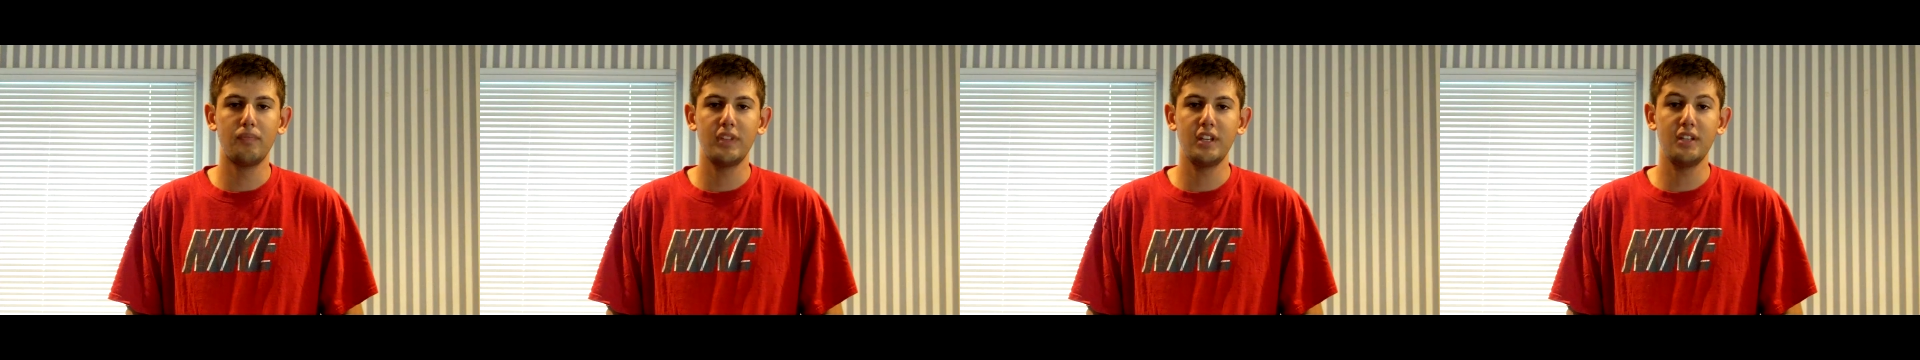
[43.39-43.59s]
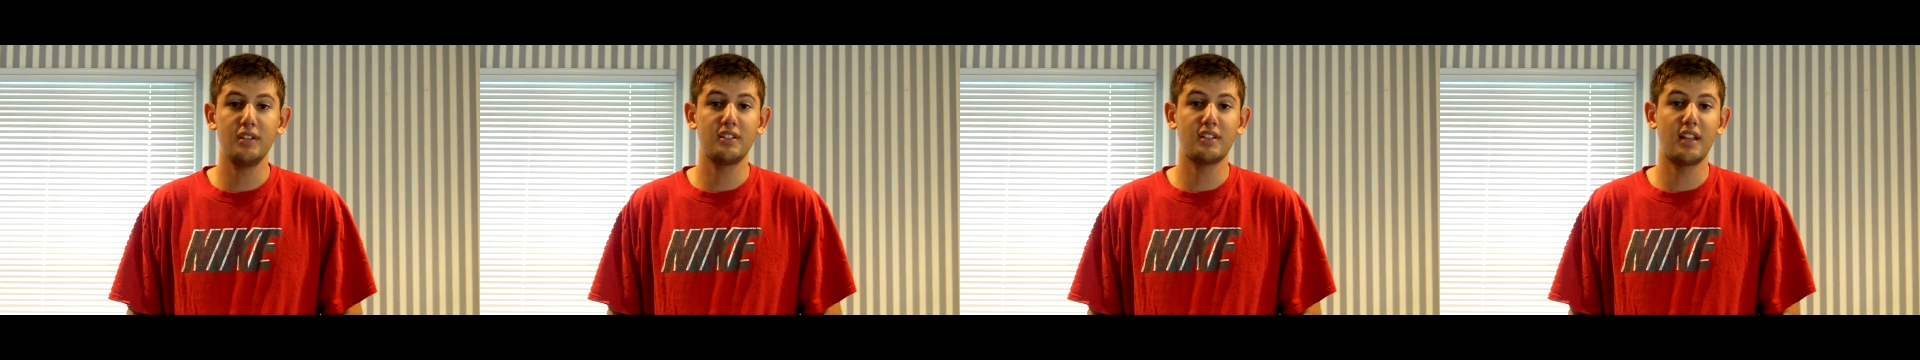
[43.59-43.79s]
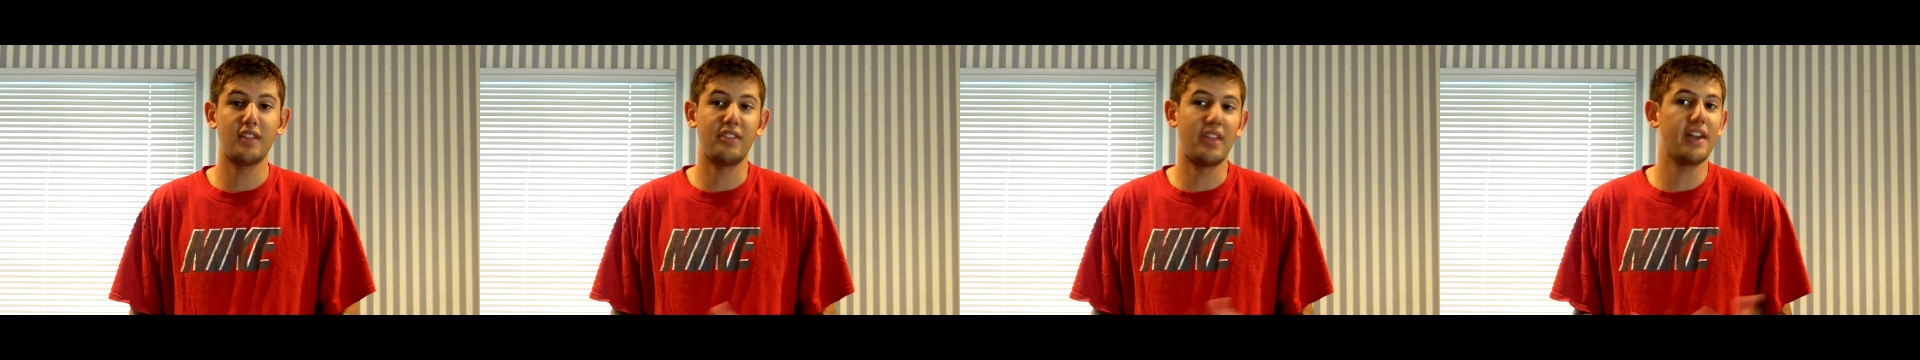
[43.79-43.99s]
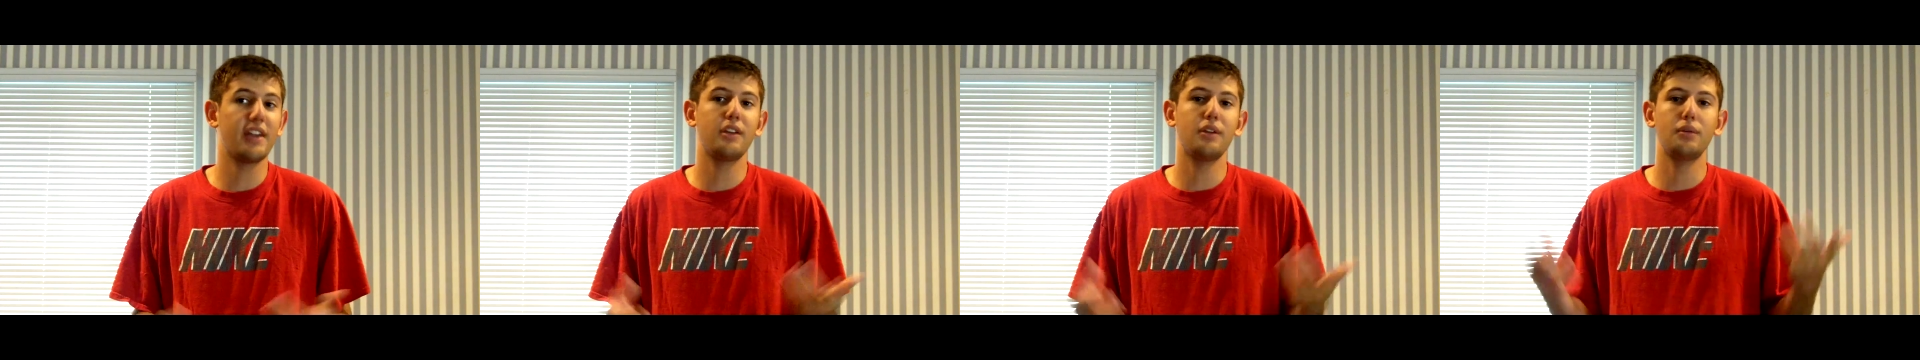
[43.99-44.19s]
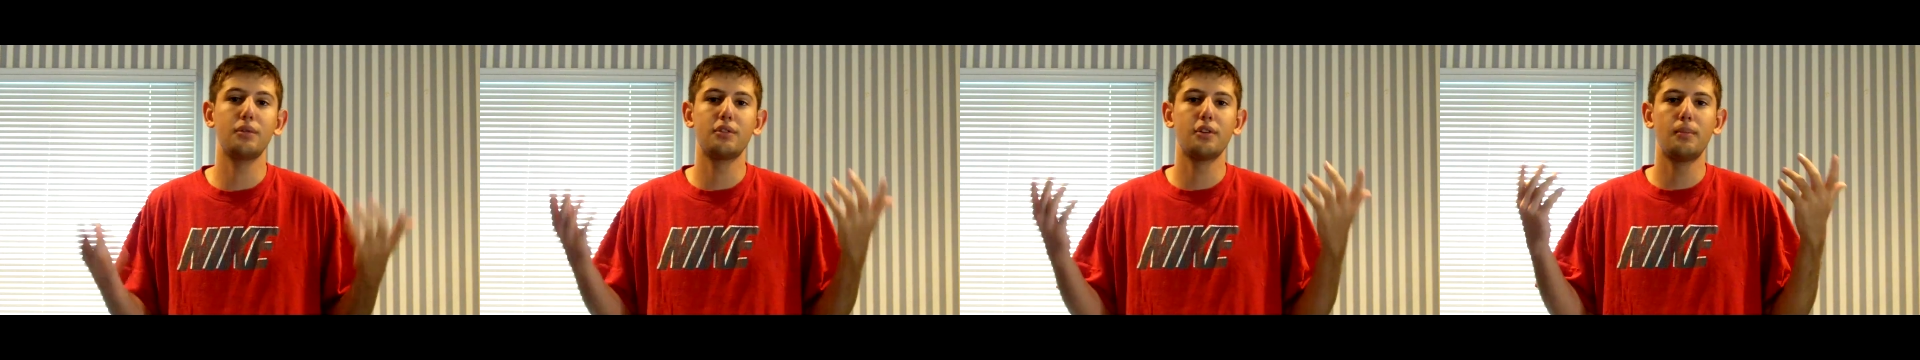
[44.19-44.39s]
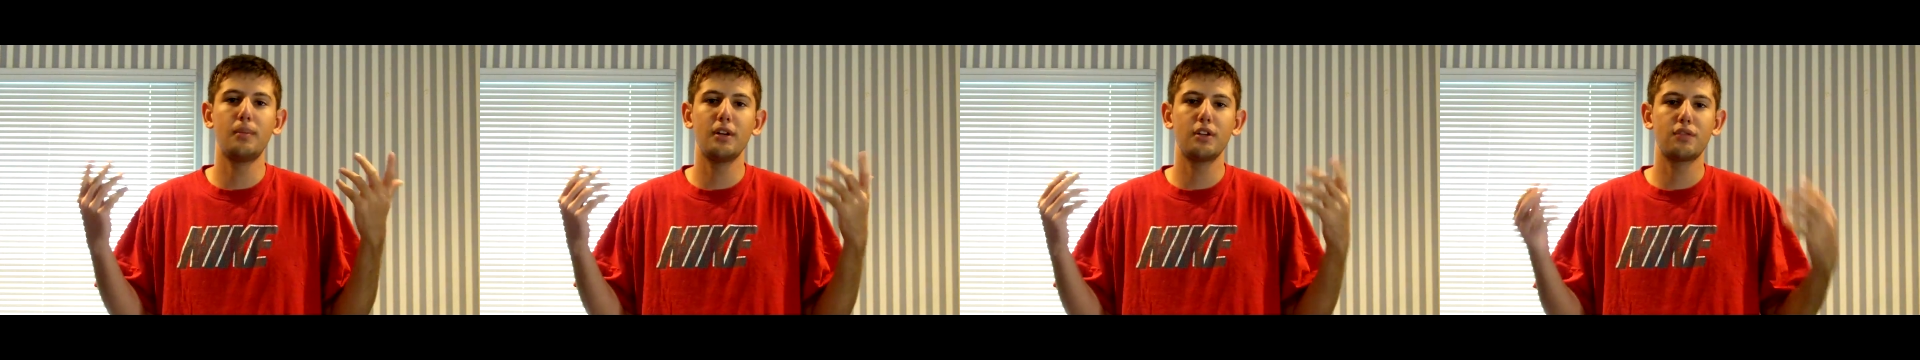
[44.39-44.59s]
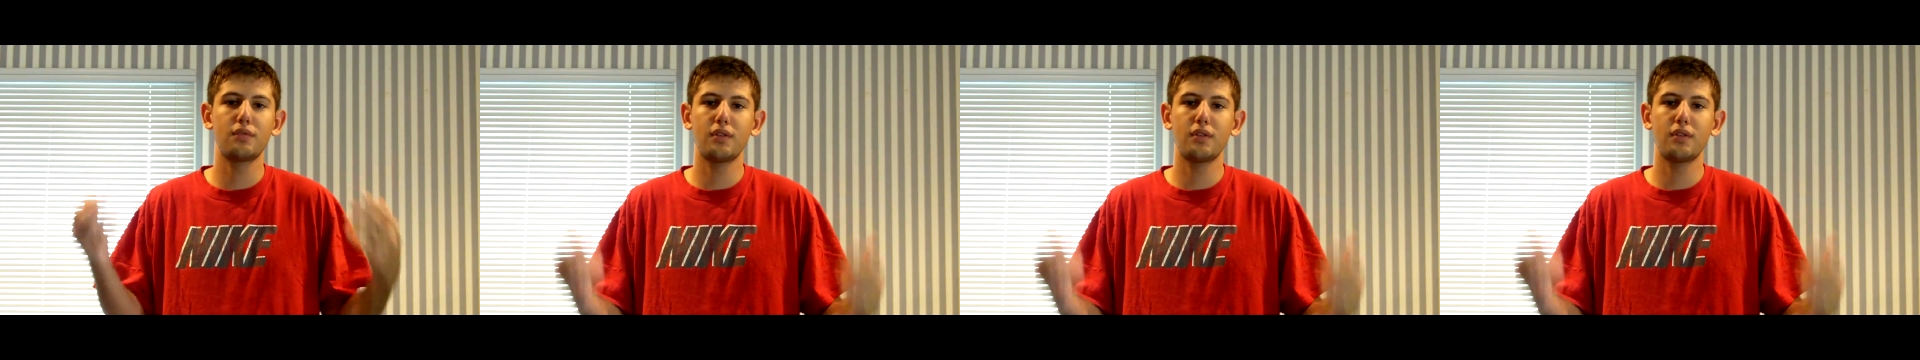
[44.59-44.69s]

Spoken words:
he said thank you so much